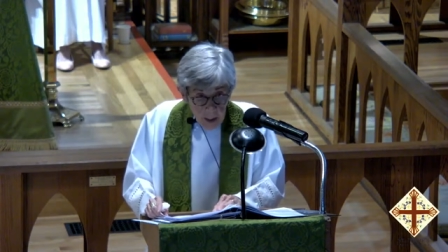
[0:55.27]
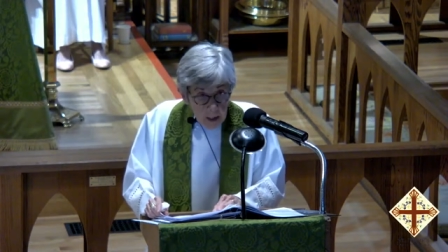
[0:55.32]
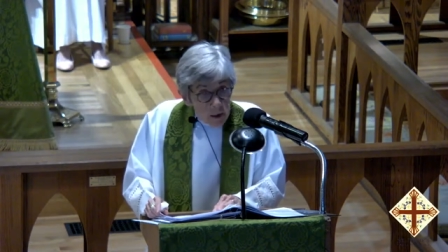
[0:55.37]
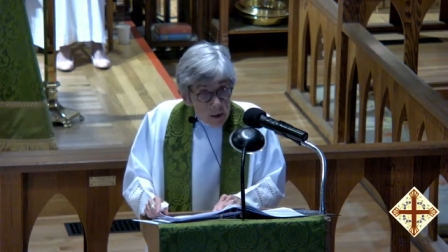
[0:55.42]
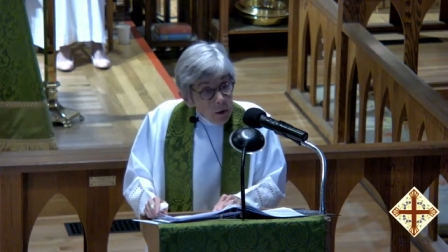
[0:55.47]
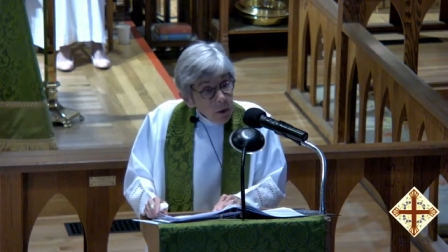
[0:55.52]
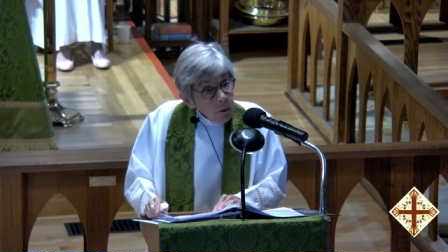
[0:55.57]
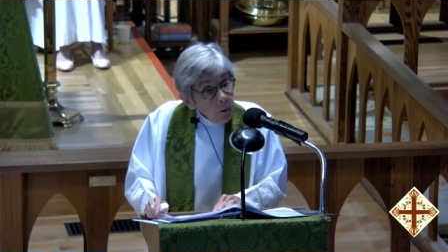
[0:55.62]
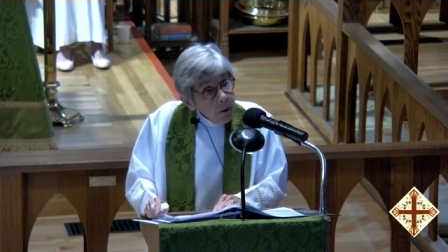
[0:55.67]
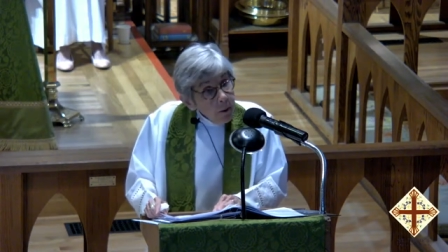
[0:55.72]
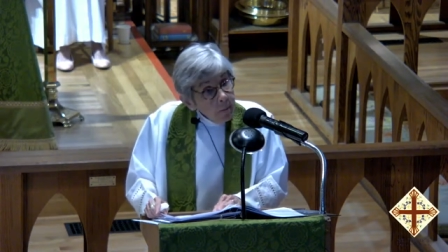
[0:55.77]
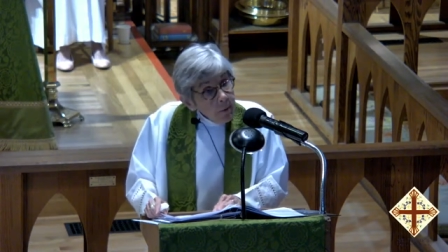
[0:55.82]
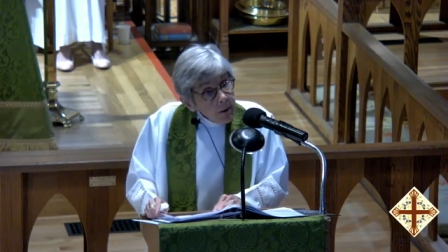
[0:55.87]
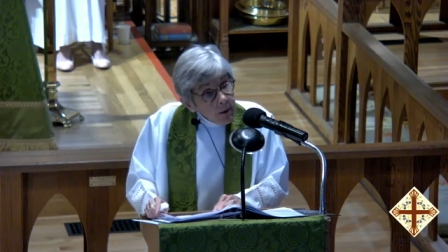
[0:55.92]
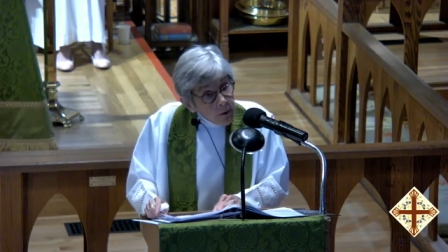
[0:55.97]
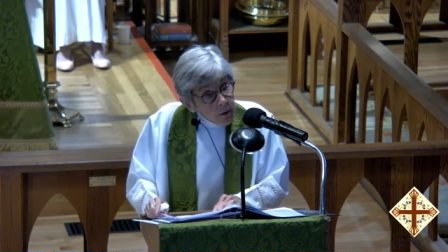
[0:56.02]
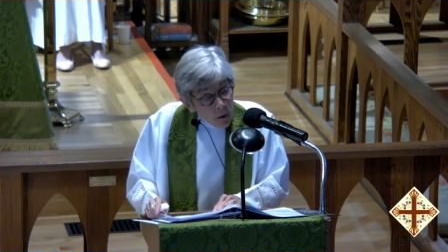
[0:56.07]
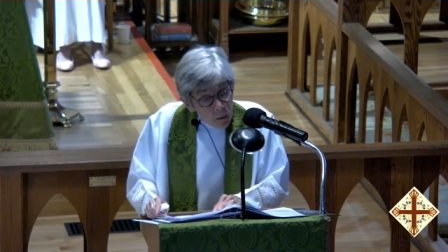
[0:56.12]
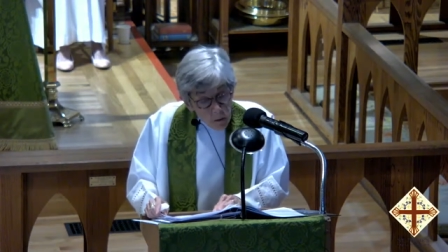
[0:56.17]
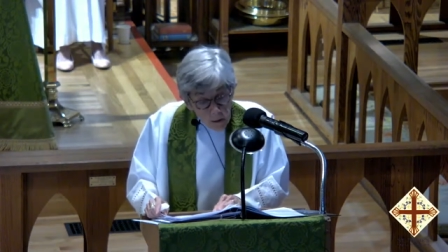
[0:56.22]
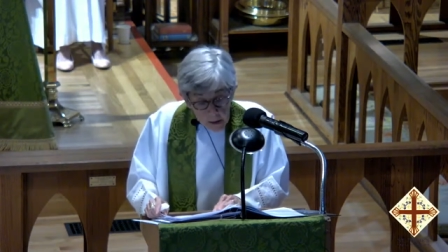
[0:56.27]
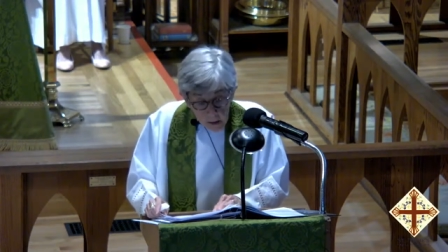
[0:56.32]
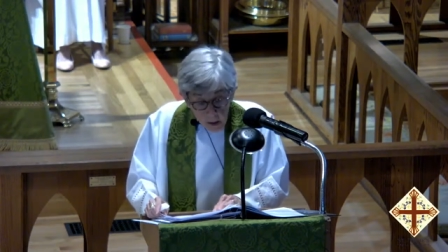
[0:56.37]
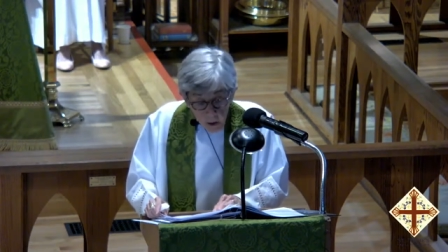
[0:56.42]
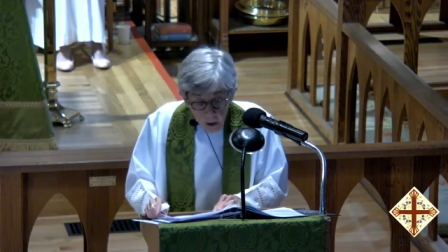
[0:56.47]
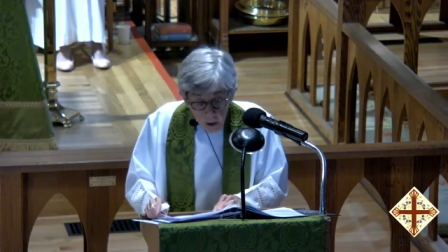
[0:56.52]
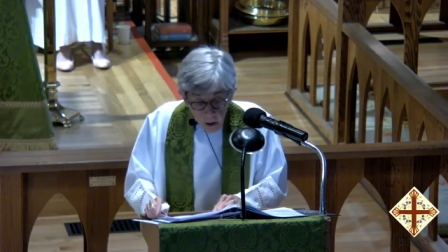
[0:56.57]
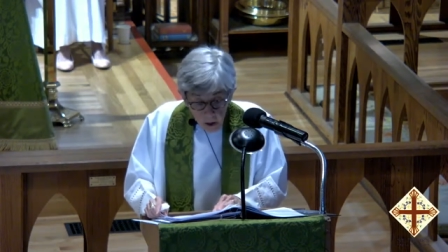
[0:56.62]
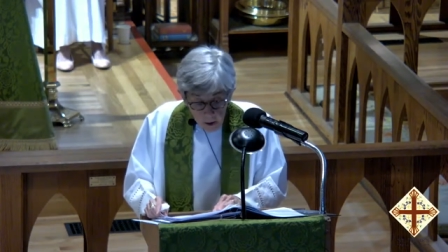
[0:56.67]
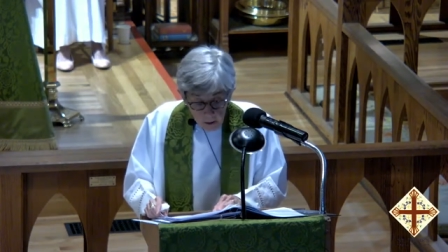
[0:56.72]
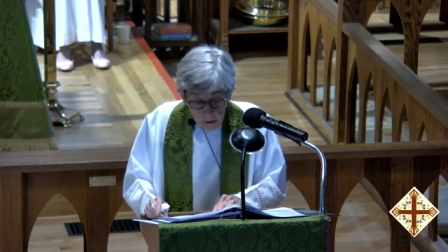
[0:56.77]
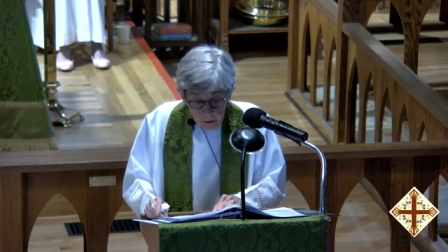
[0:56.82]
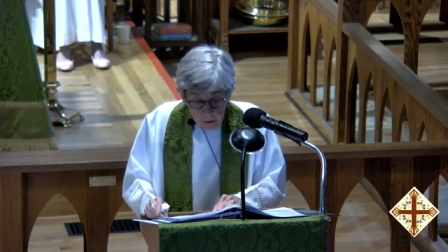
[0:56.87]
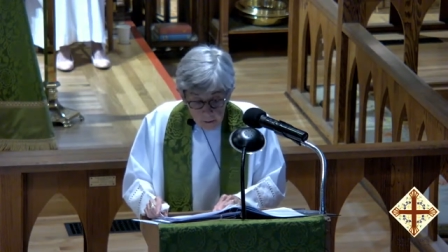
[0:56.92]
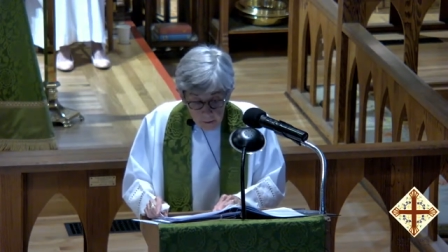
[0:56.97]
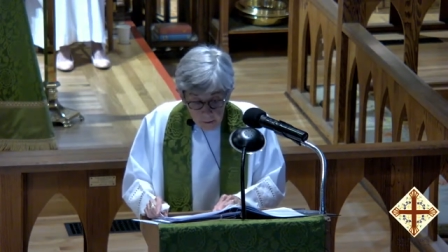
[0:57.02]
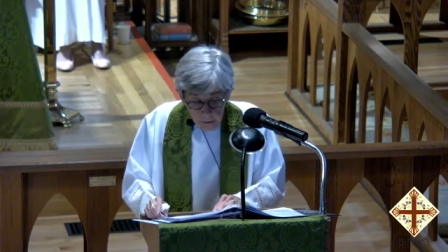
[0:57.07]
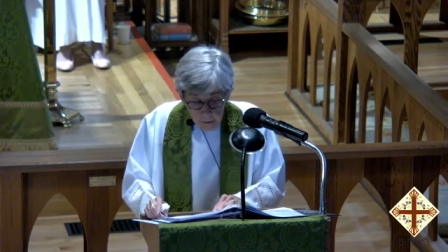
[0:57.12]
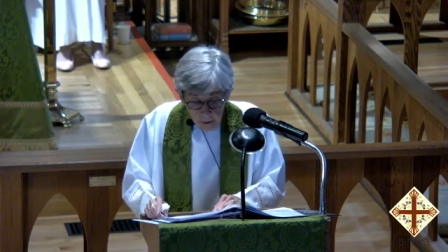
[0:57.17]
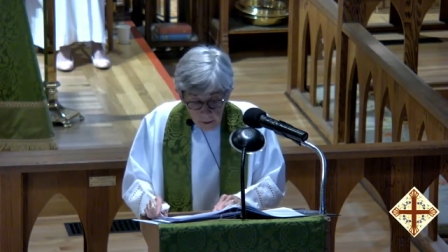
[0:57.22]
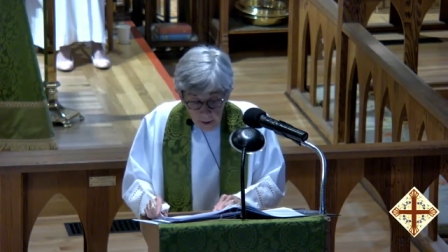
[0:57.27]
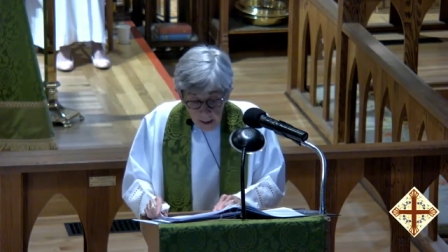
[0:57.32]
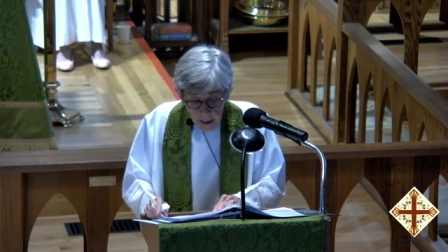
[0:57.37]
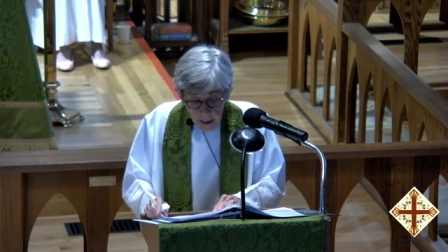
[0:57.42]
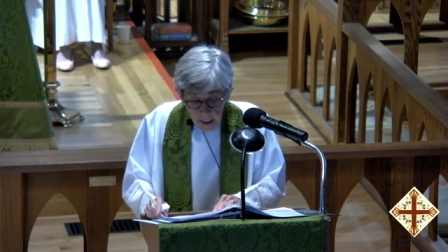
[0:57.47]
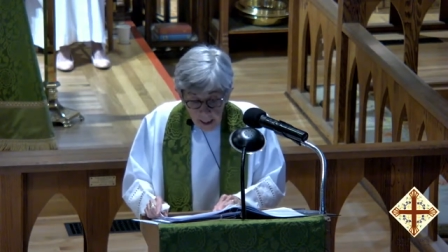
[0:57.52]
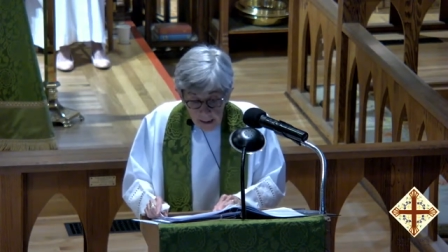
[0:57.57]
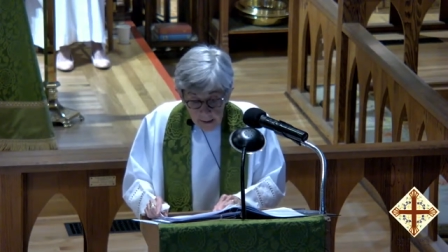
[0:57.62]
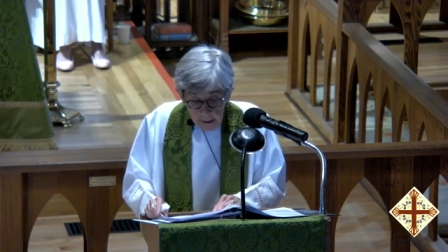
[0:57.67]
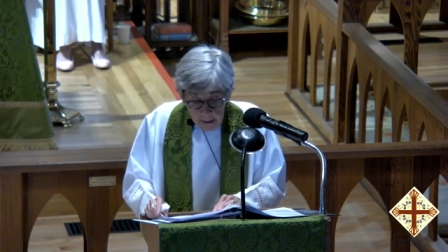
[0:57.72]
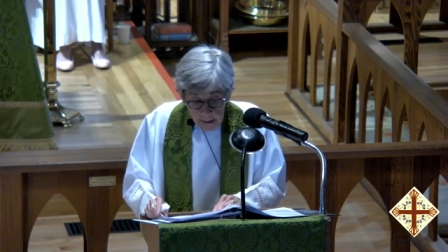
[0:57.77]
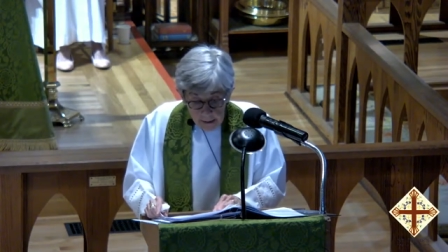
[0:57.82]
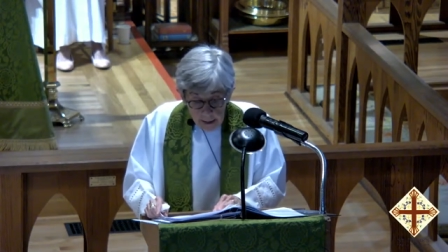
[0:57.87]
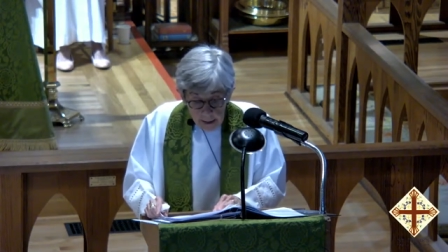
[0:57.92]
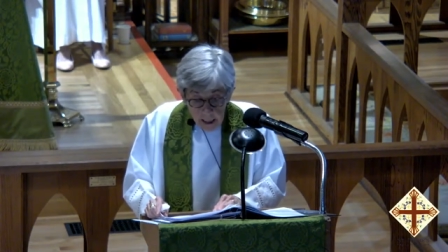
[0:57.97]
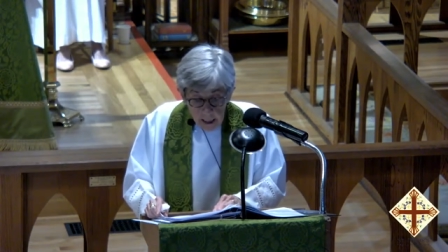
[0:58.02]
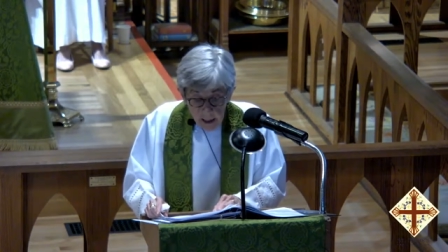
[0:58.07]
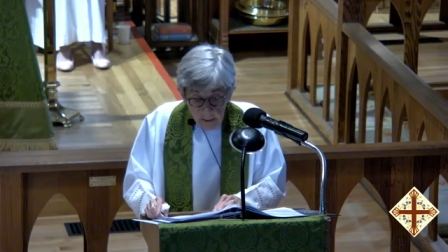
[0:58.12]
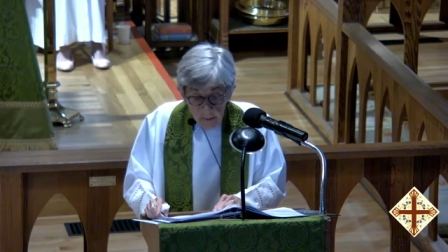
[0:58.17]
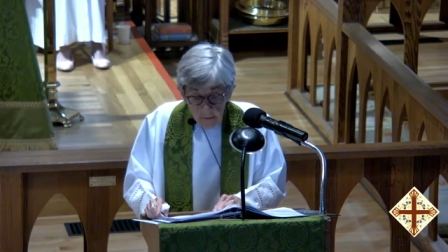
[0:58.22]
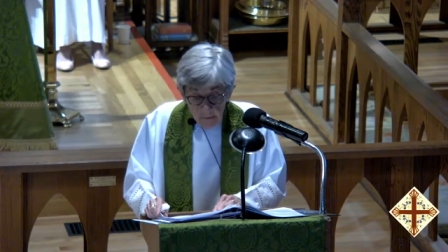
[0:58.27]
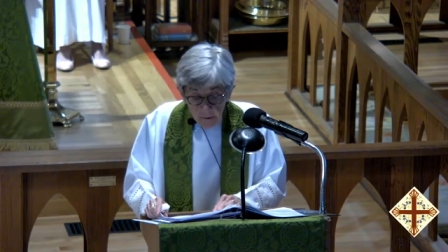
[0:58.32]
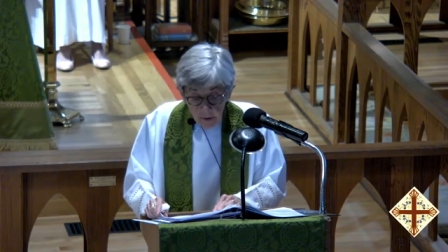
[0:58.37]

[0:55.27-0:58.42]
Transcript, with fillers: So, what was going on at the time of